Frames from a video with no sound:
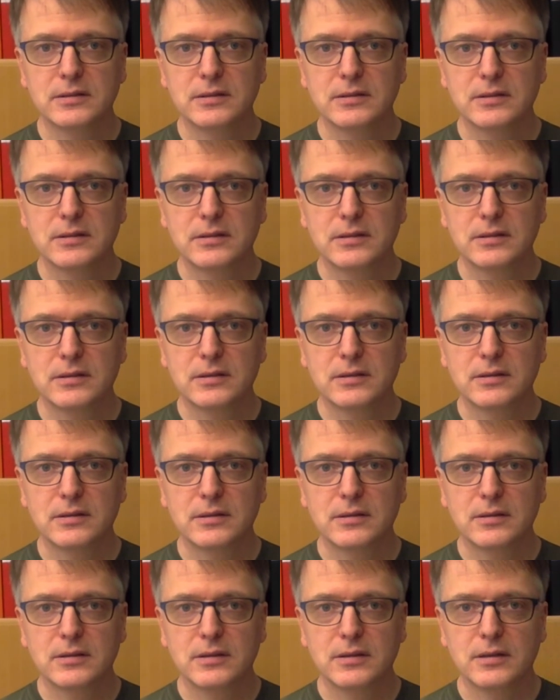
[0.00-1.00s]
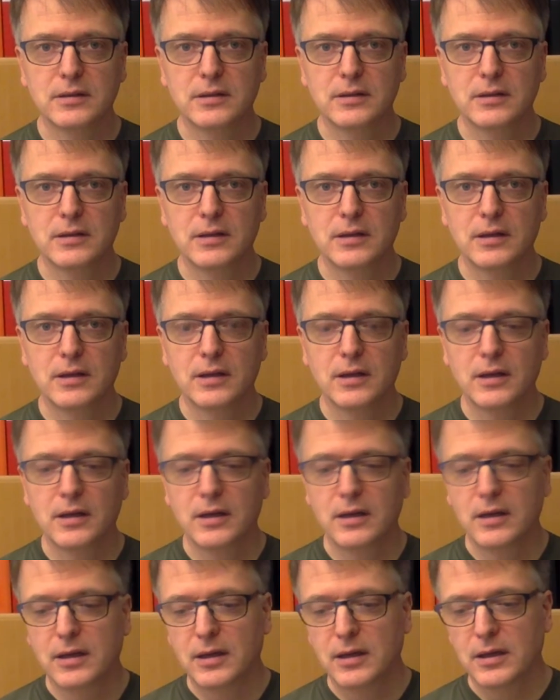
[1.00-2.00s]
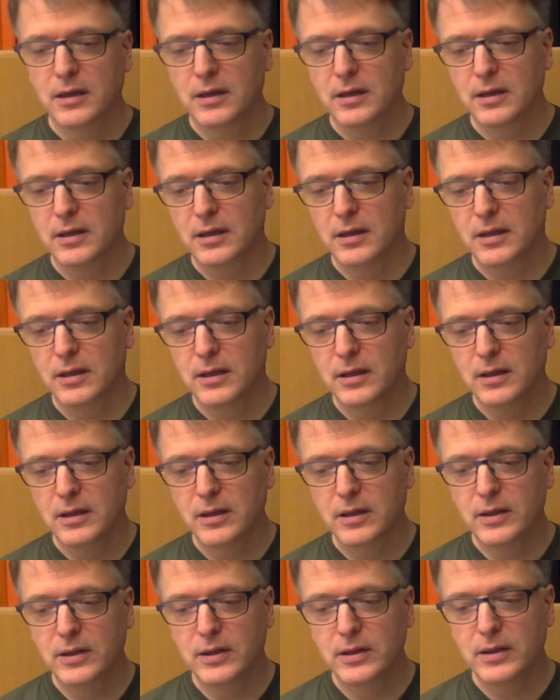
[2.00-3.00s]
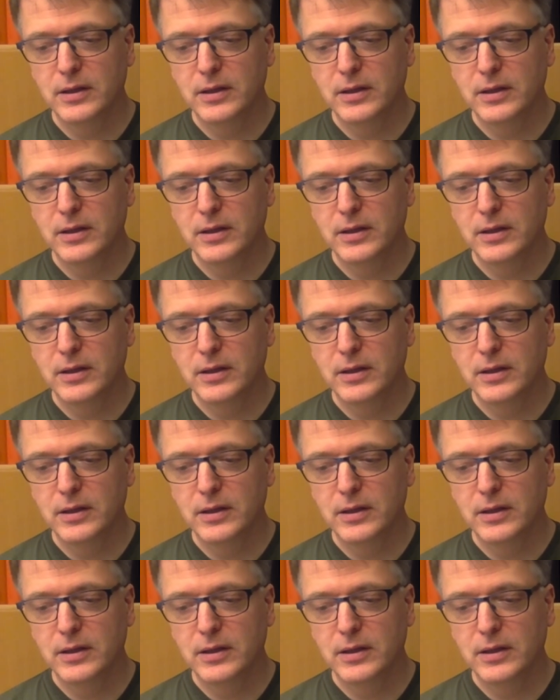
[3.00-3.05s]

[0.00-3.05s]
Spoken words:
(no one is talking)